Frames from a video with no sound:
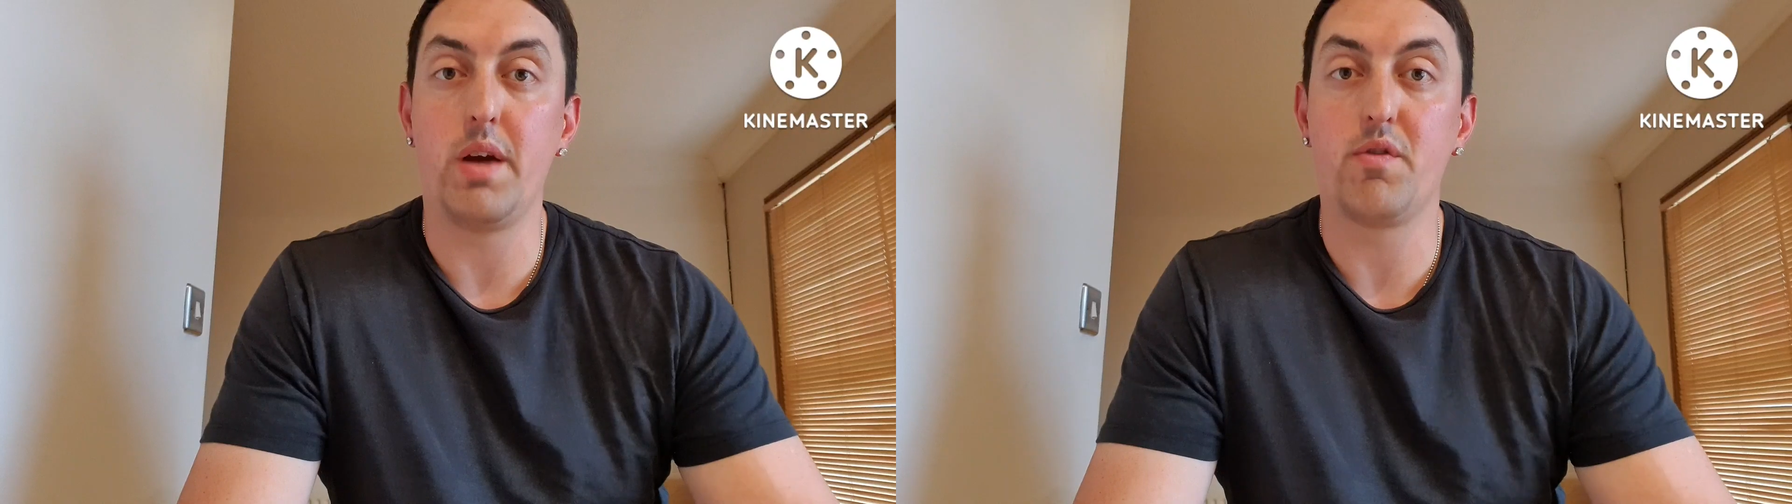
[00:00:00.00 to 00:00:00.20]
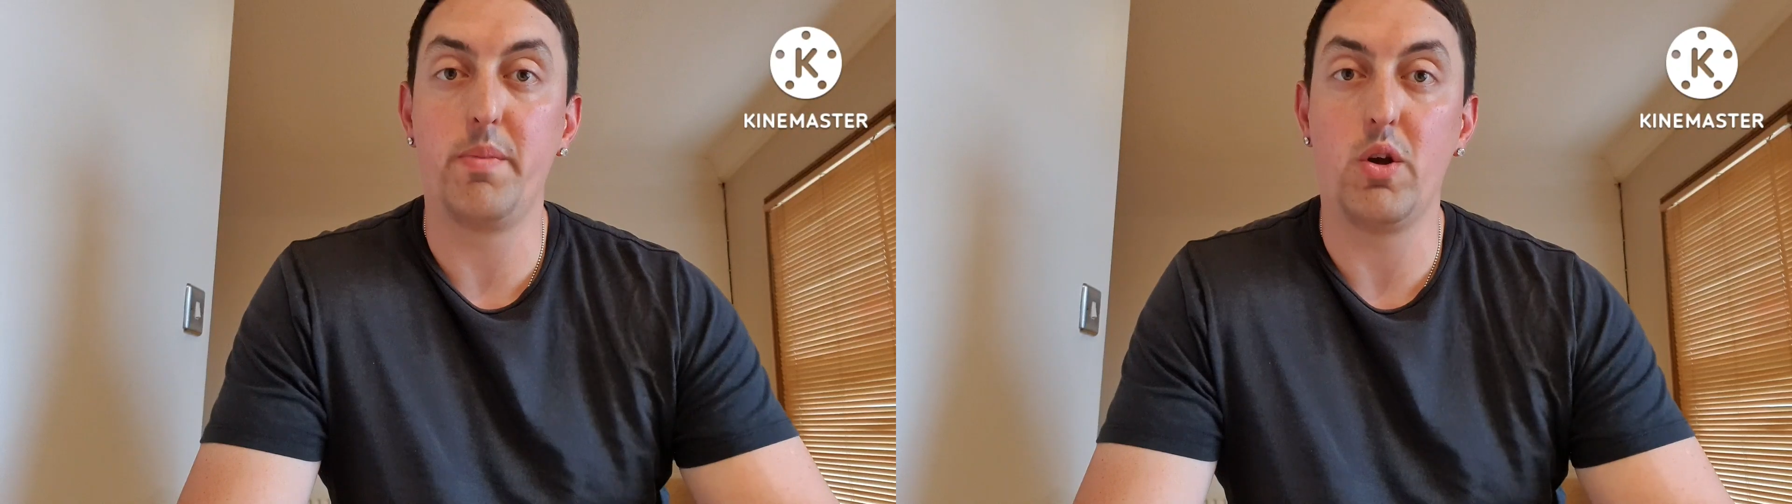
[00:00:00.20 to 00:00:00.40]

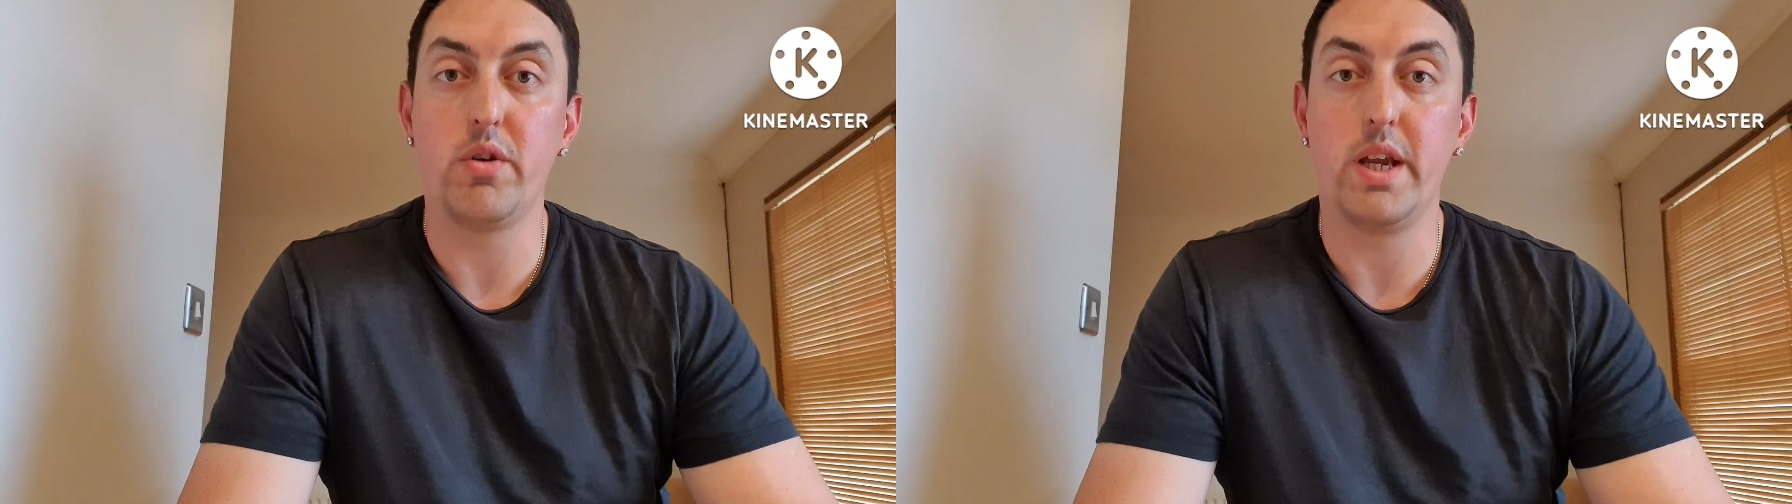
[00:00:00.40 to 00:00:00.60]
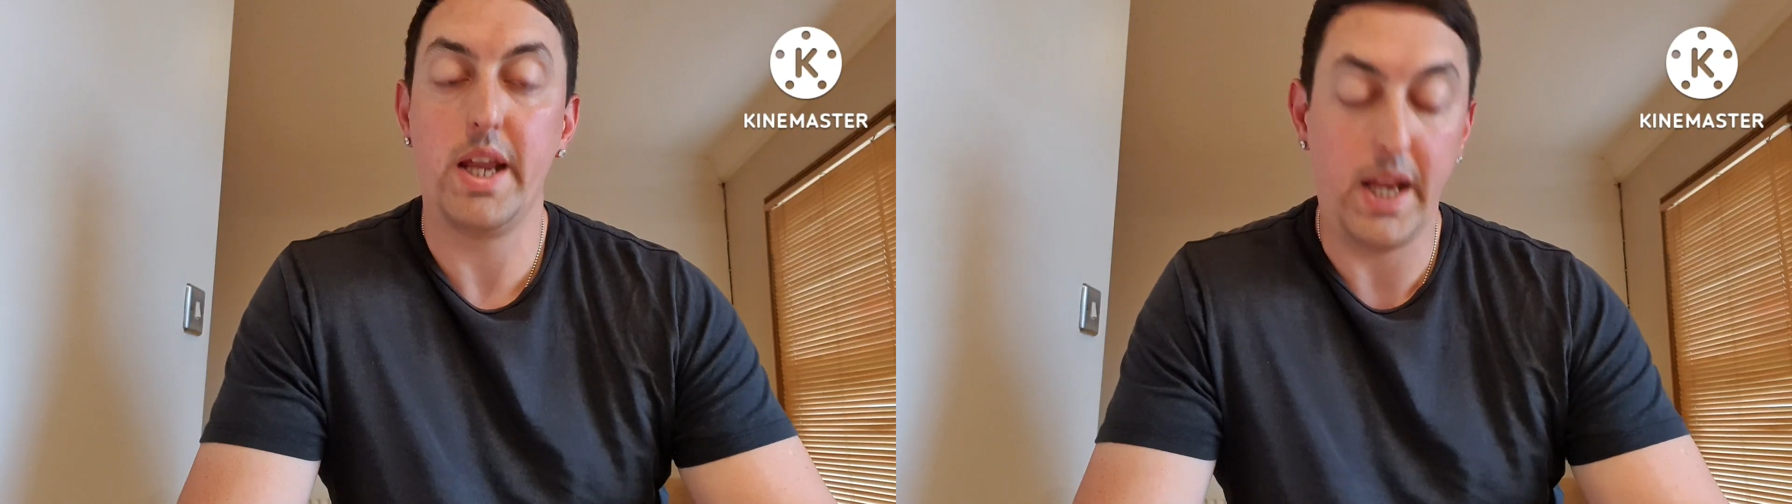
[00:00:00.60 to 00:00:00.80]
have to be on
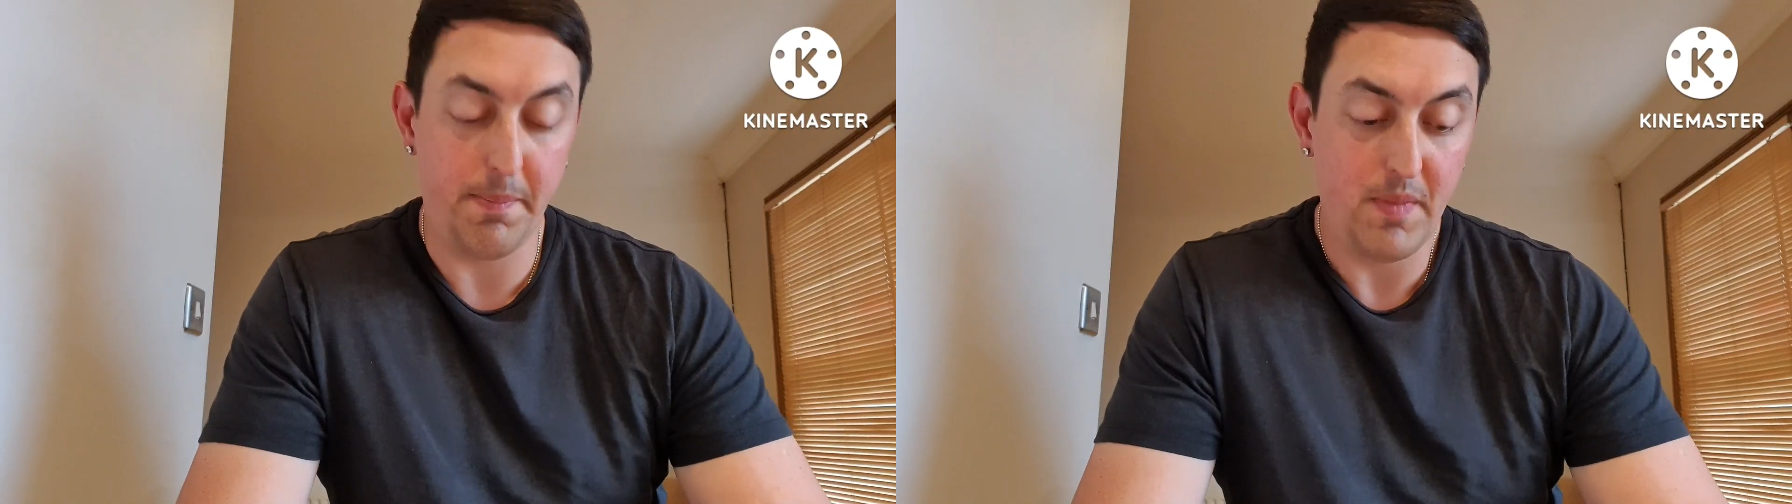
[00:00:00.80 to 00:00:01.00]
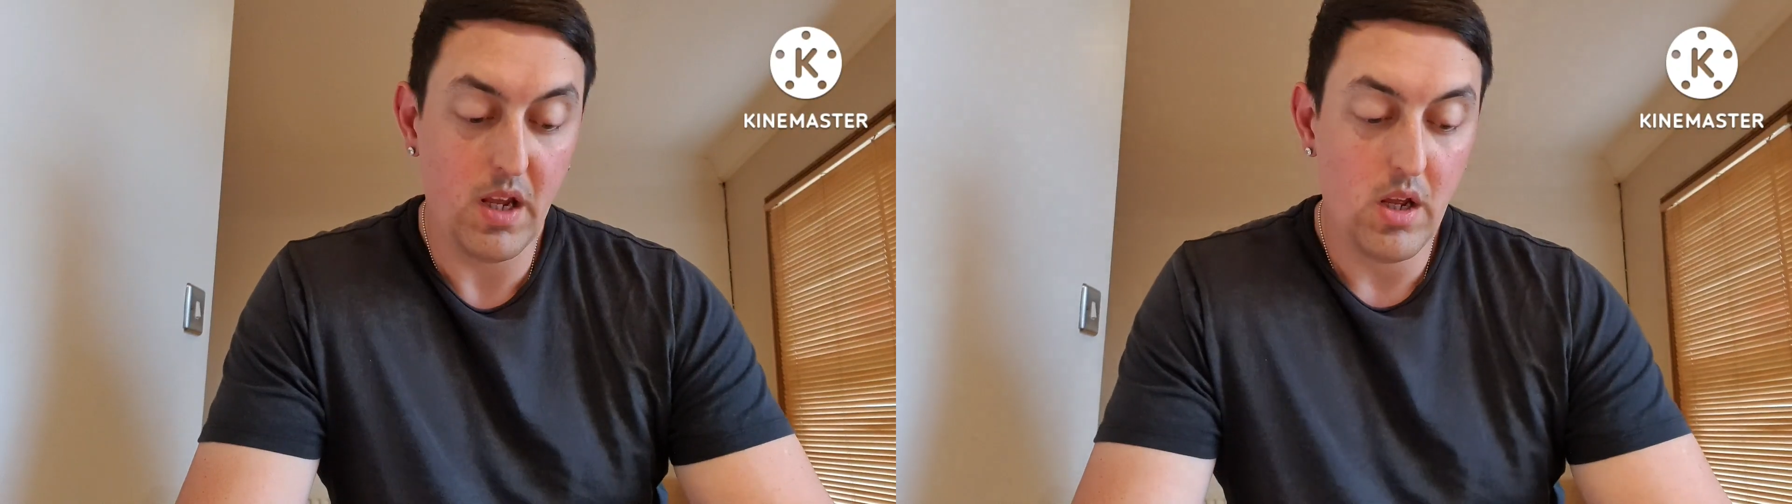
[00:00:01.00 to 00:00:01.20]
your
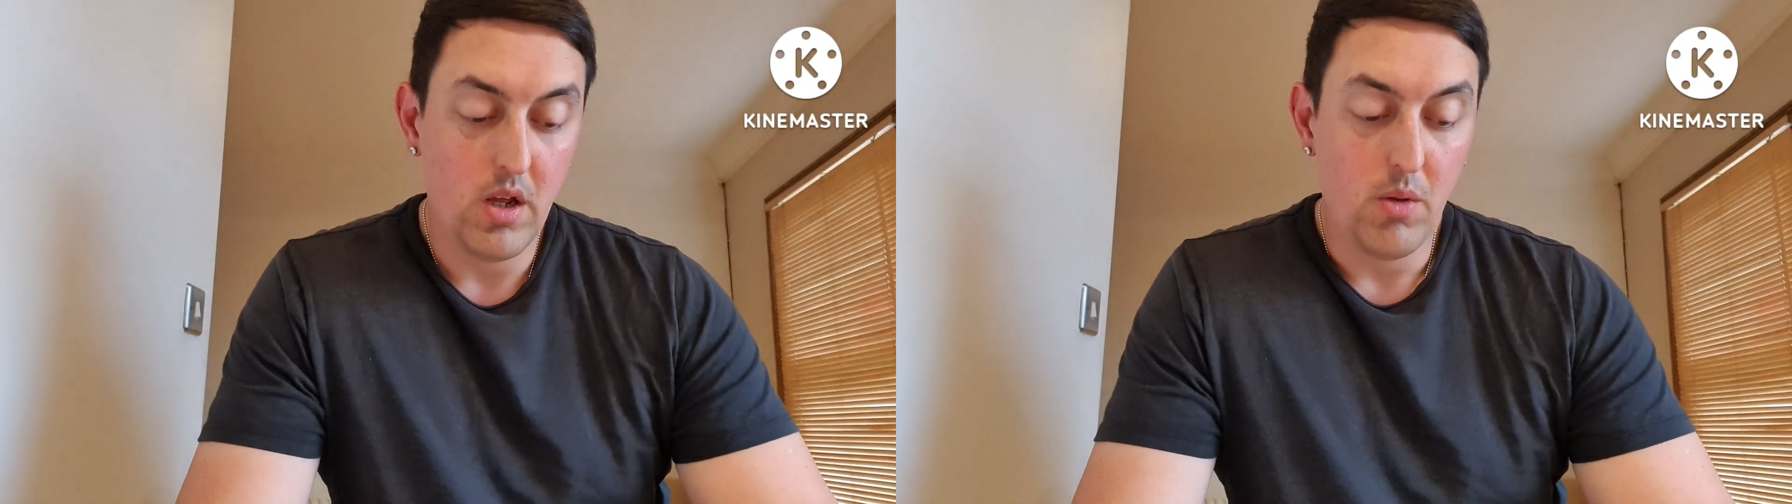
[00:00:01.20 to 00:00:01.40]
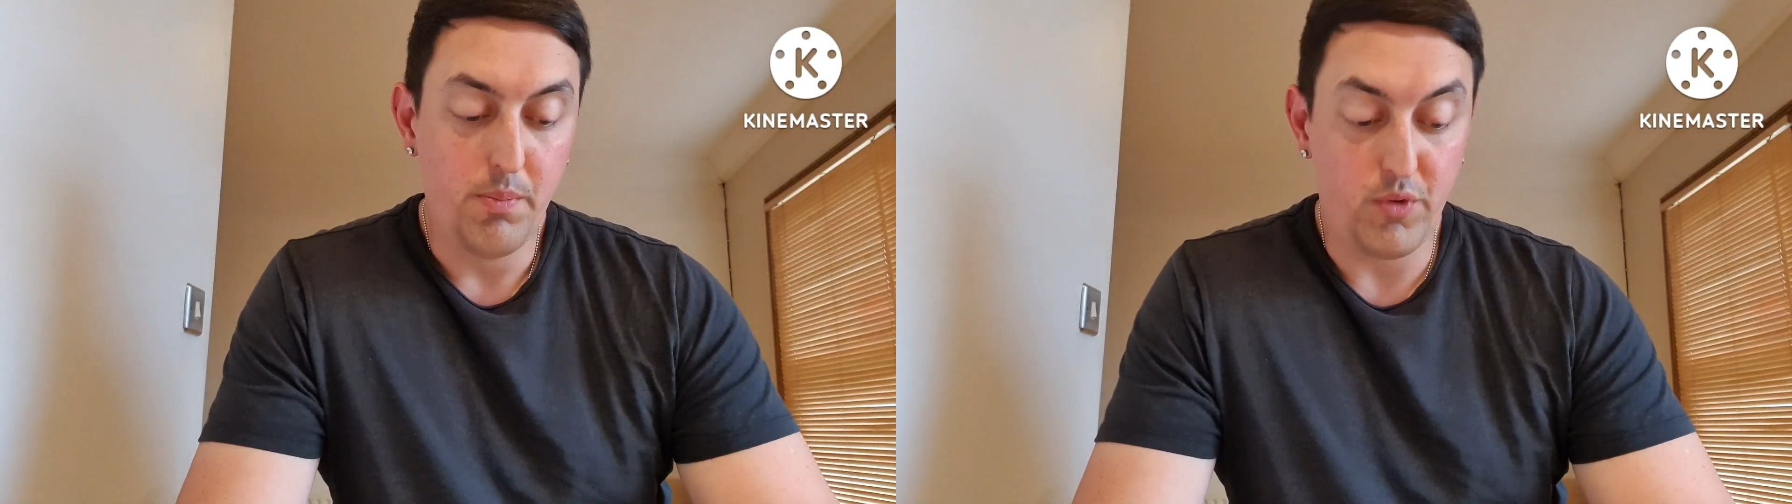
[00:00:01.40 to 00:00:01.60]
game.
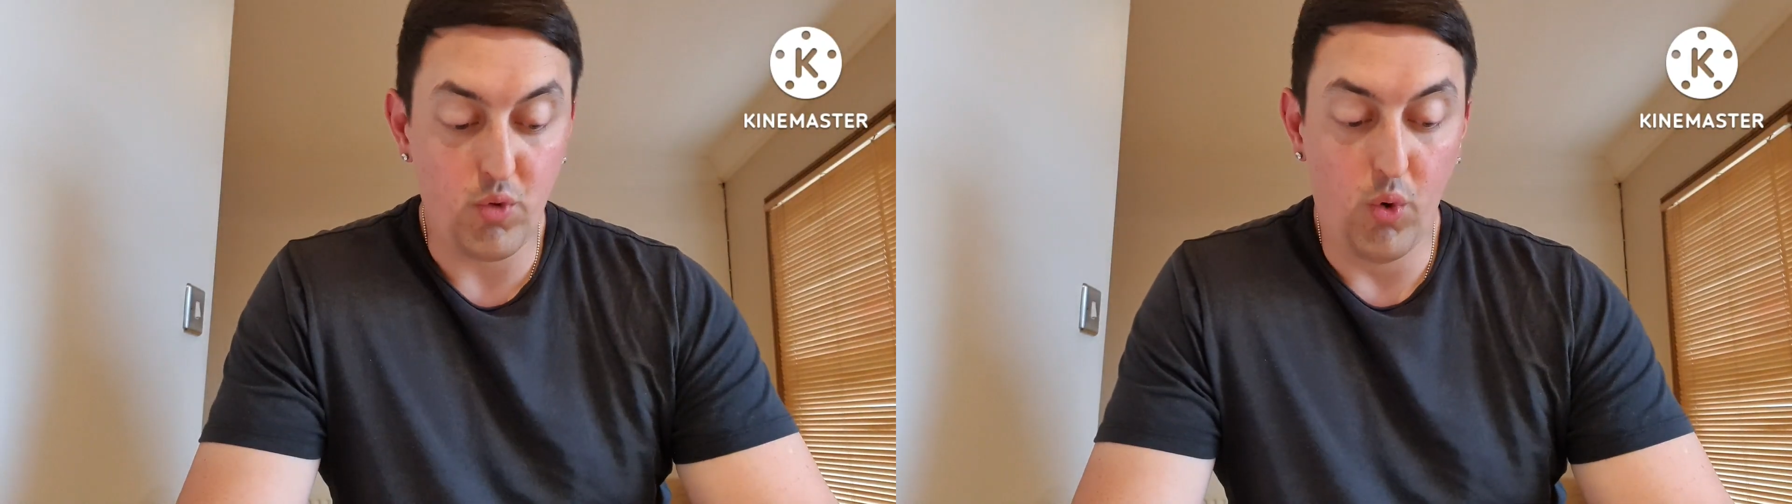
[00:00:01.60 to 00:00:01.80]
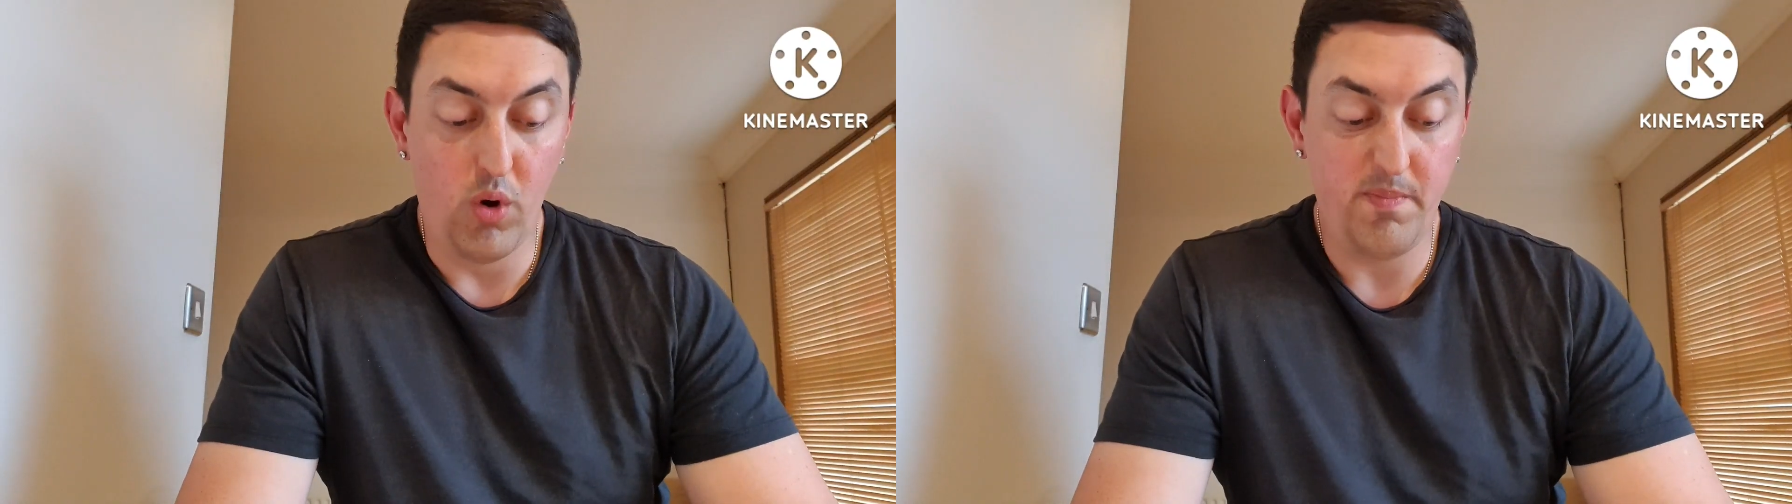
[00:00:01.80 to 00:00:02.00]

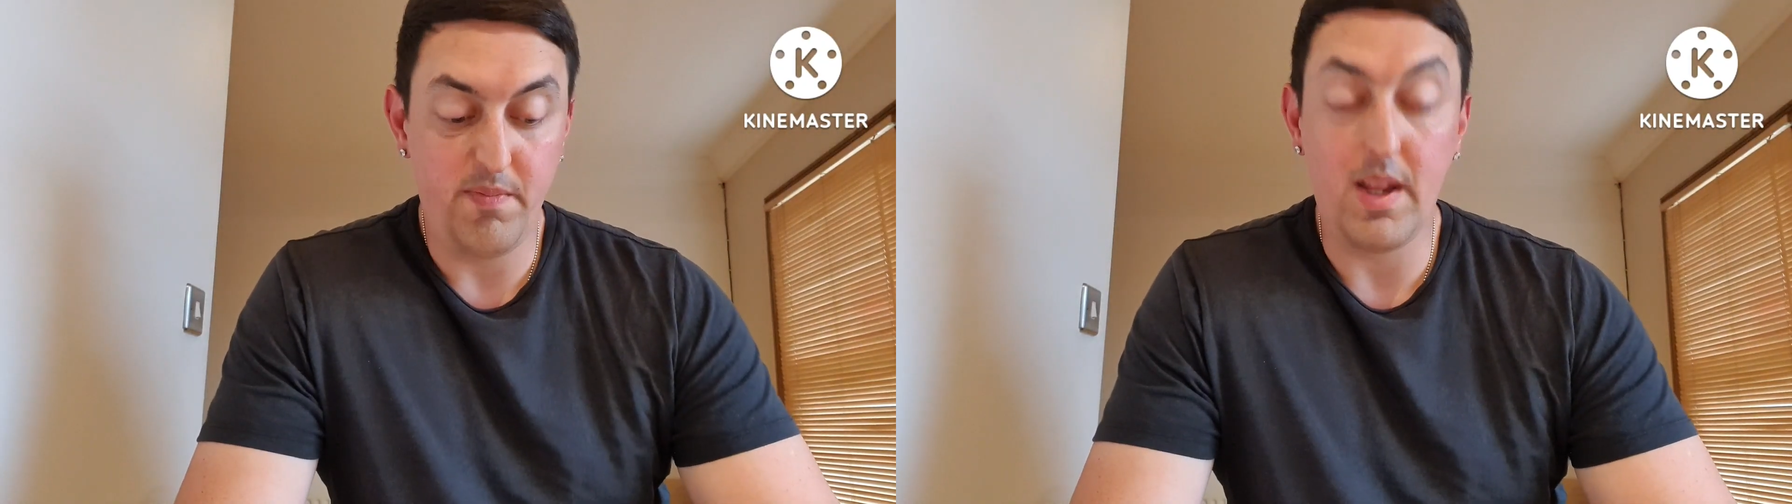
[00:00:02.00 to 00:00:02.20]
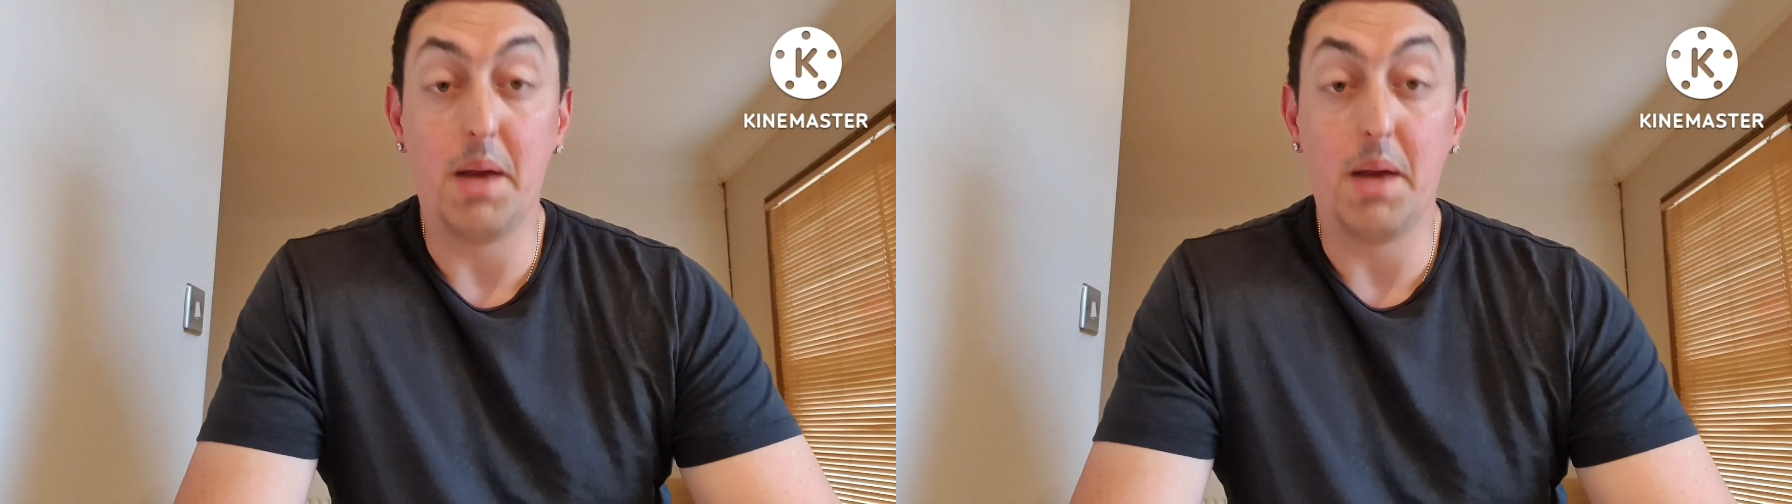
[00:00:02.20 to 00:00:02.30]
So